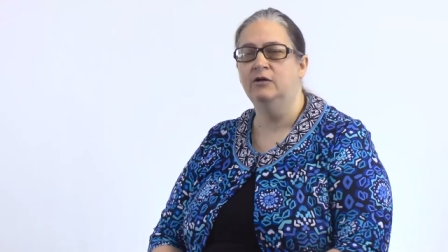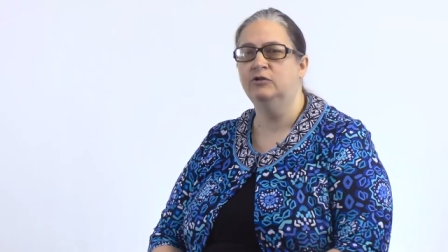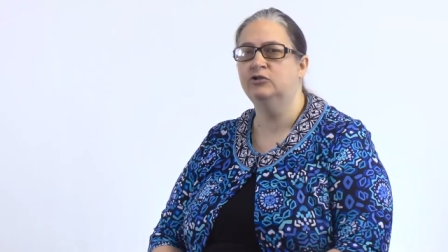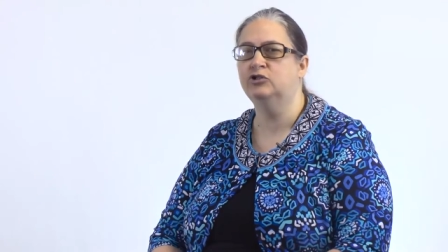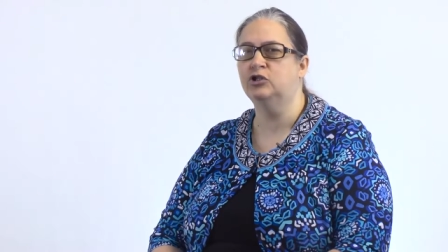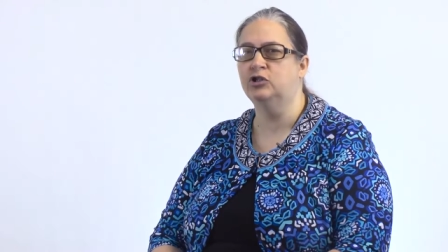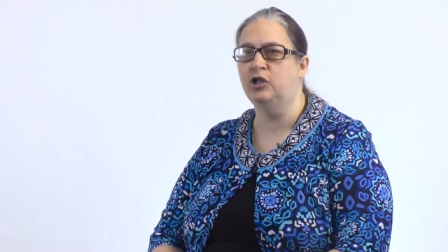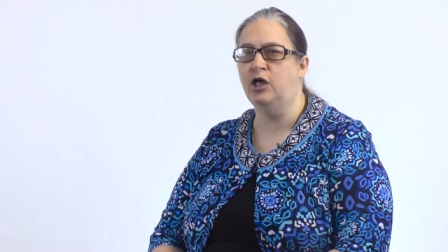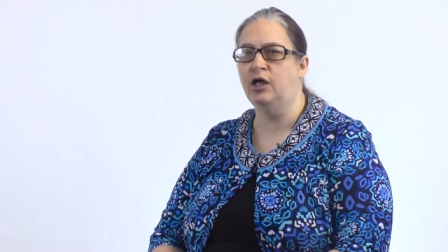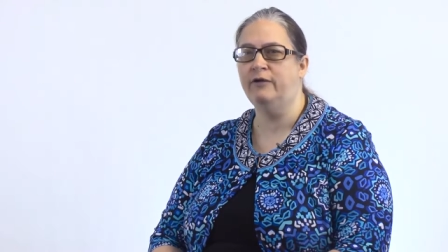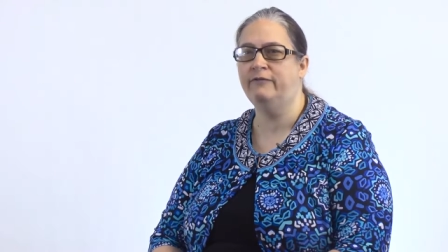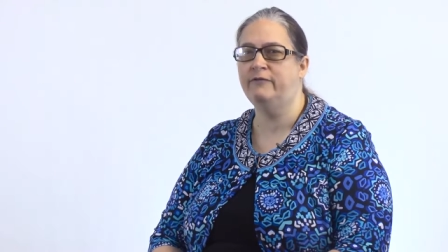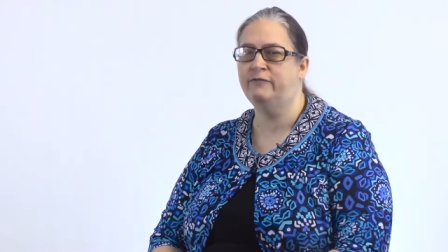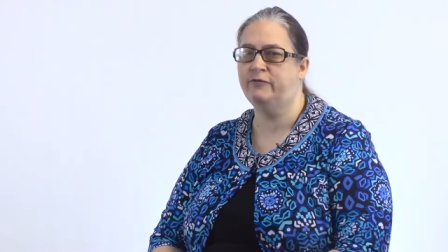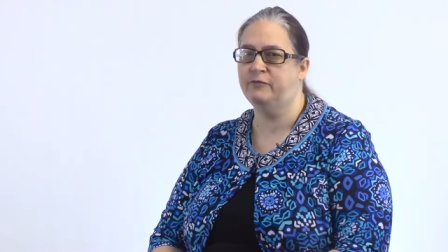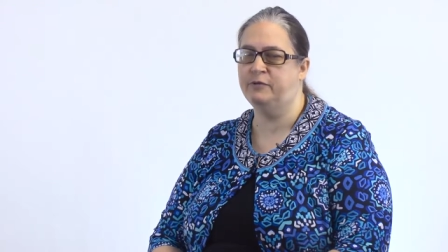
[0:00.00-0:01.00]
There's a lot
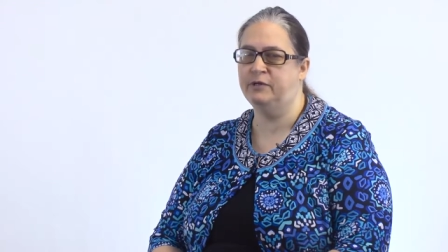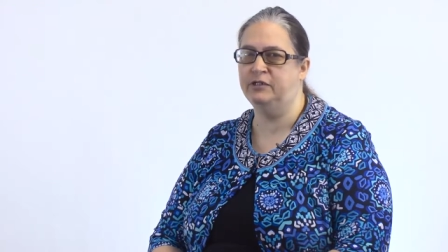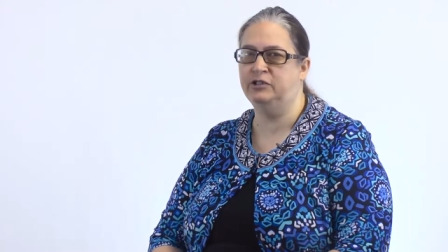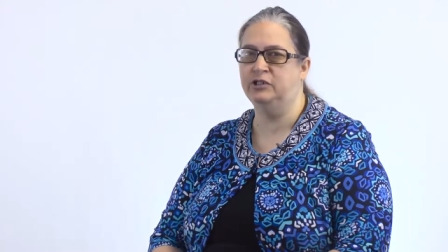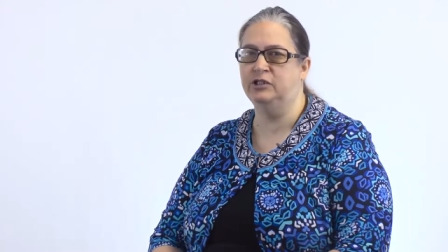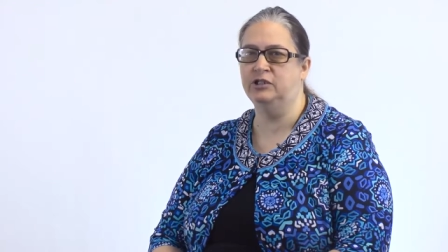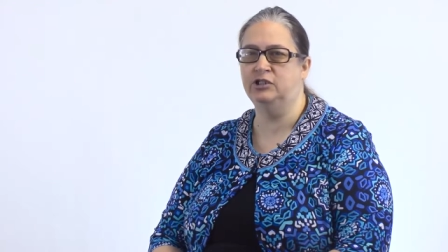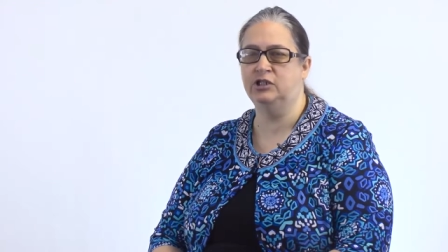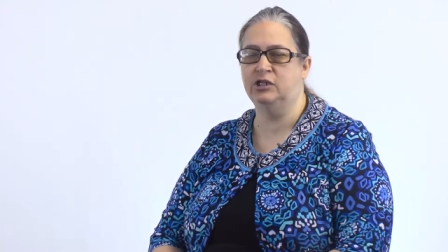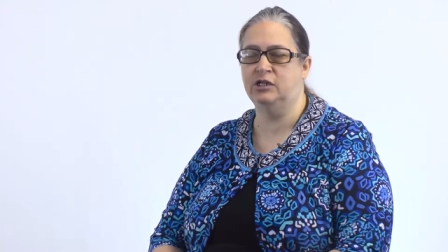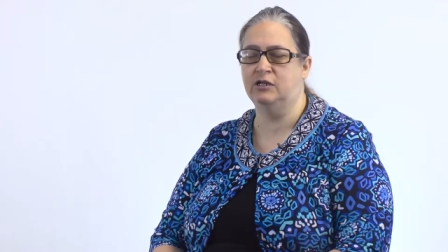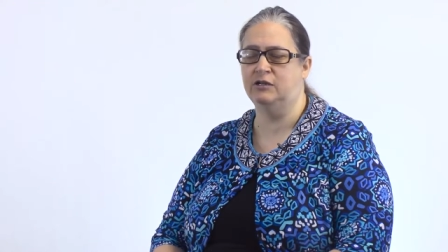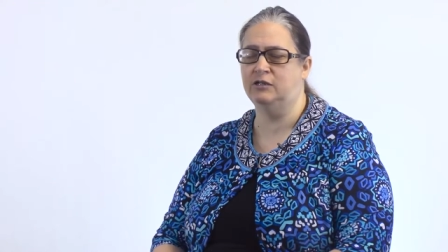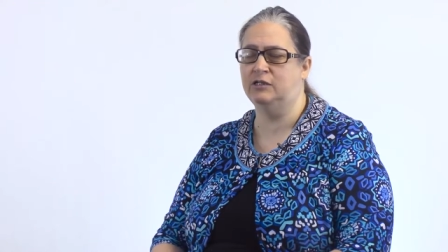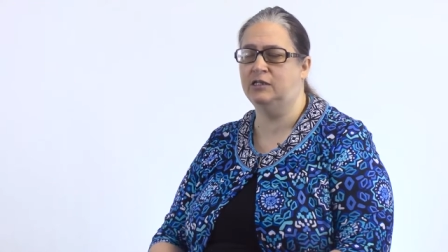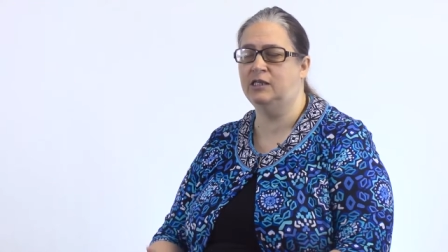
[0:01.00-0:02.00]
of information that you
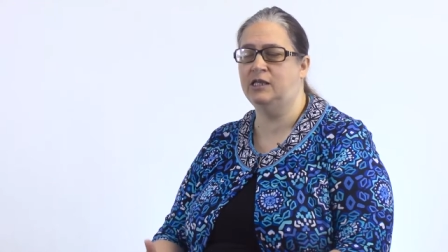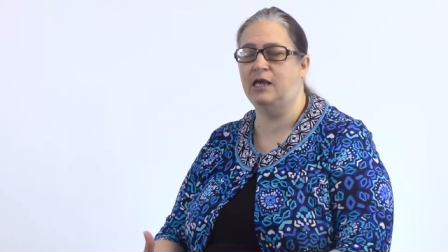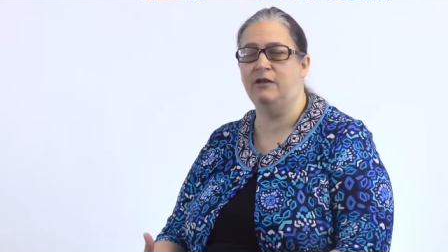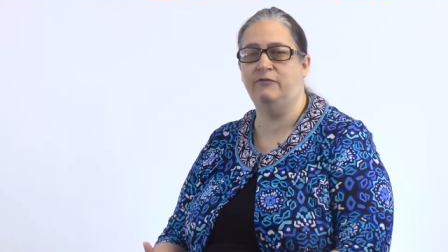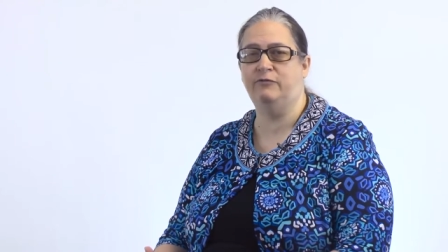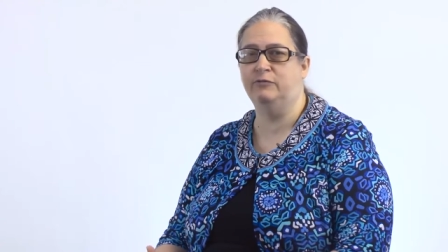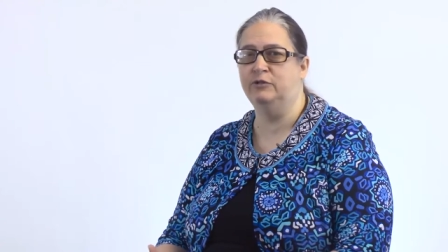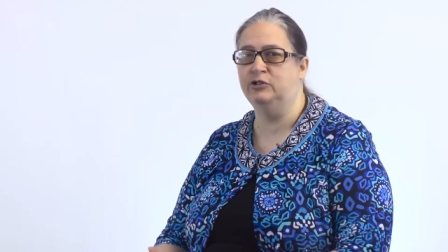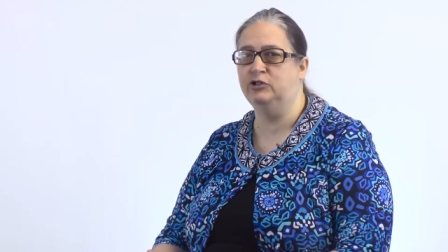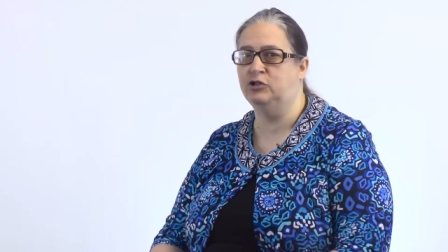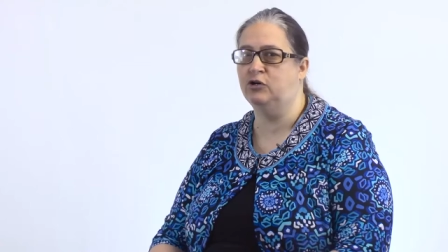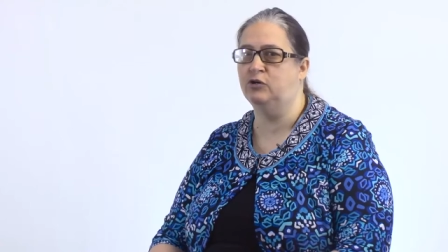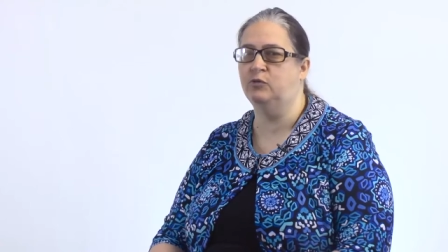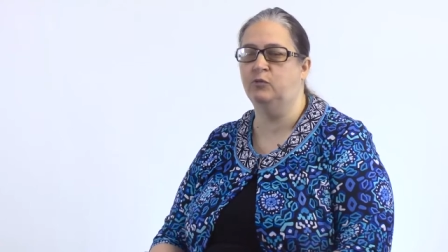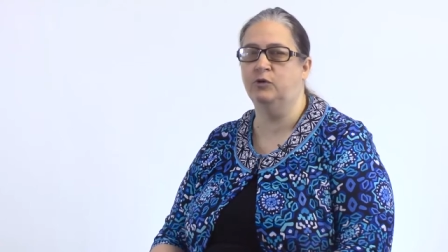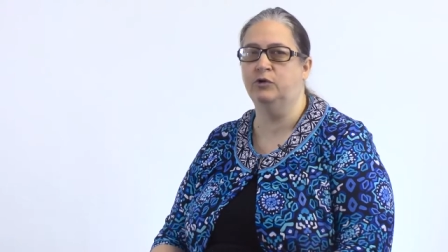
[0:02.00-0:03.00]
can gain from the
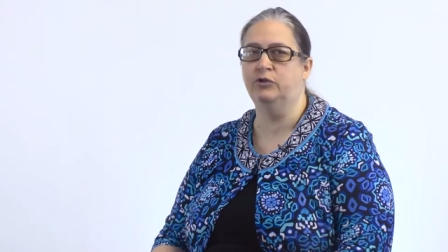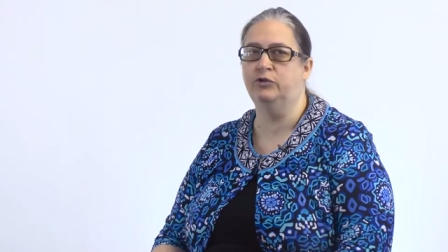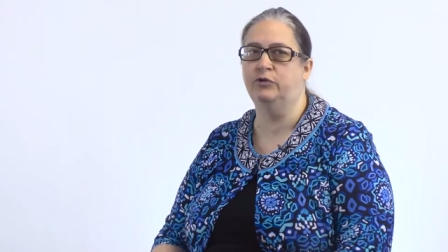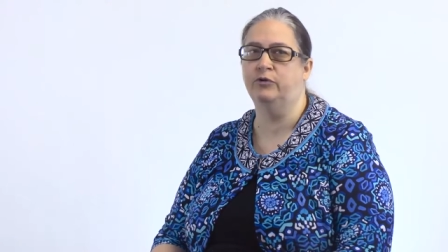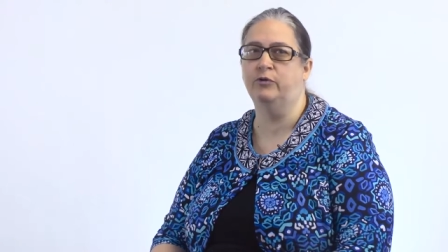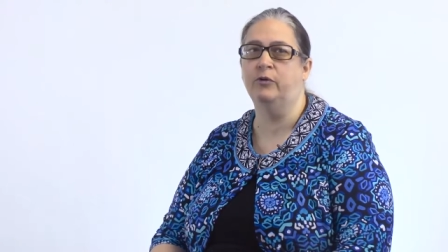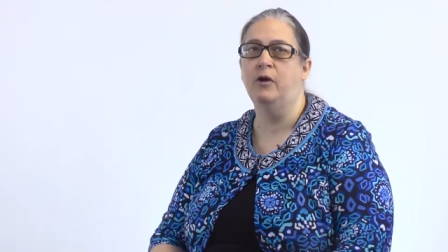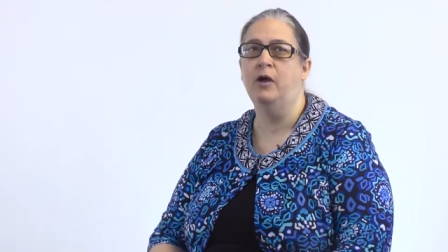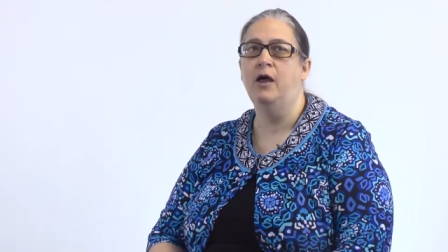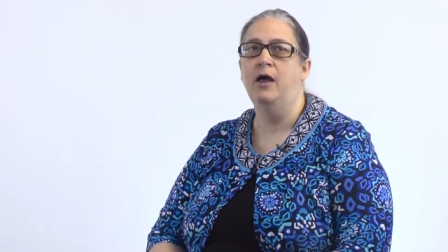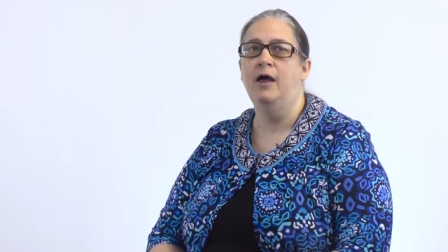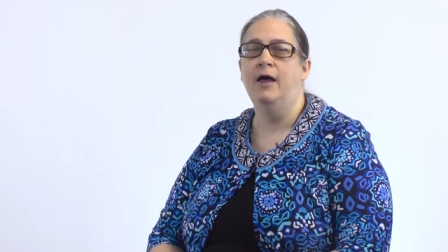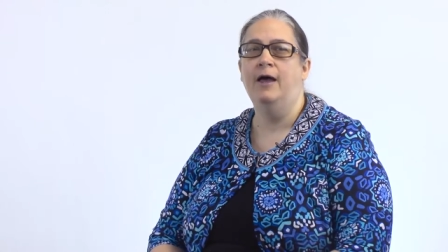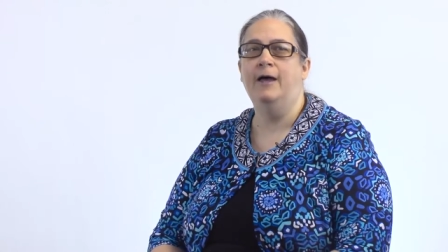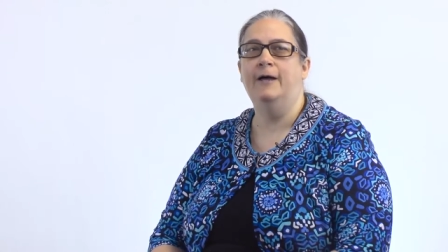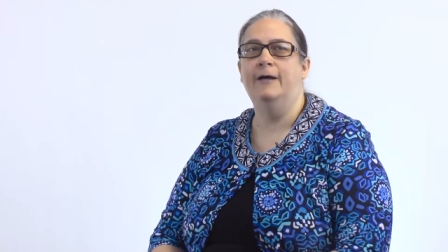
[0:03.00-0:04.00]
chart, what their
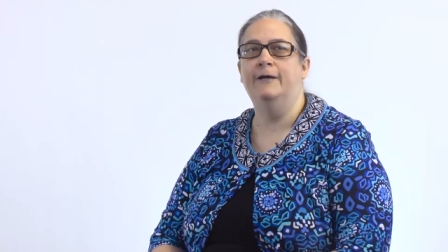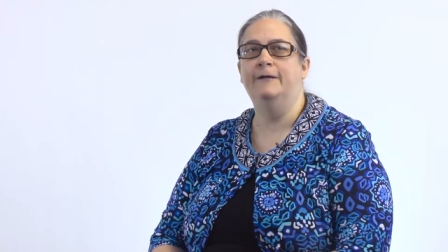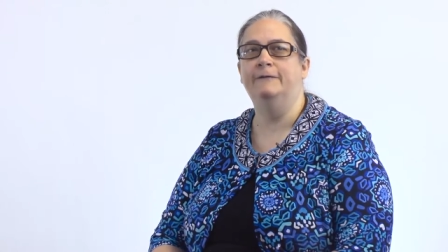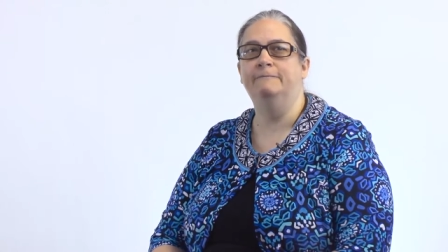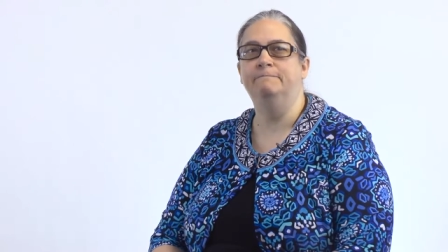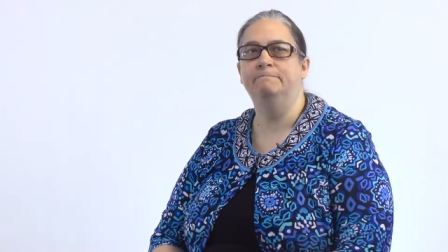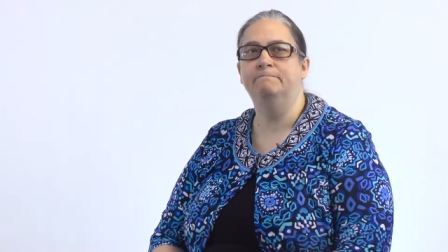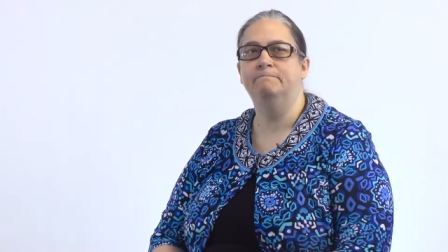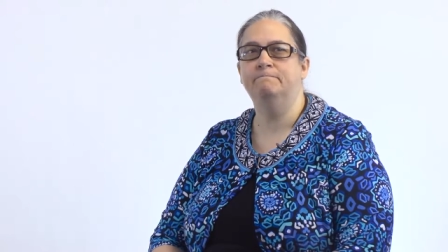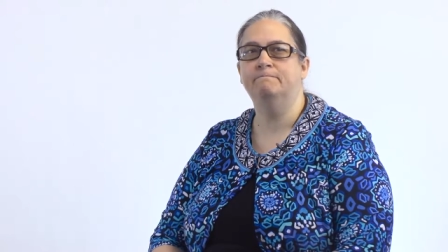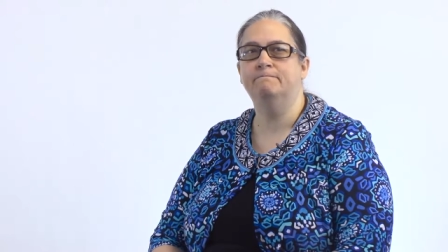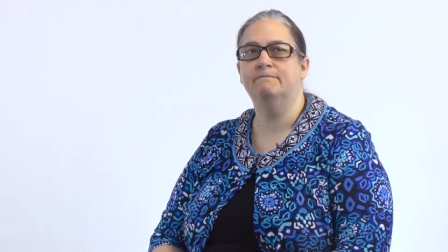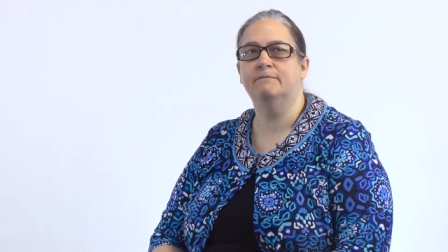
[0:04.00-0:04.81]
um,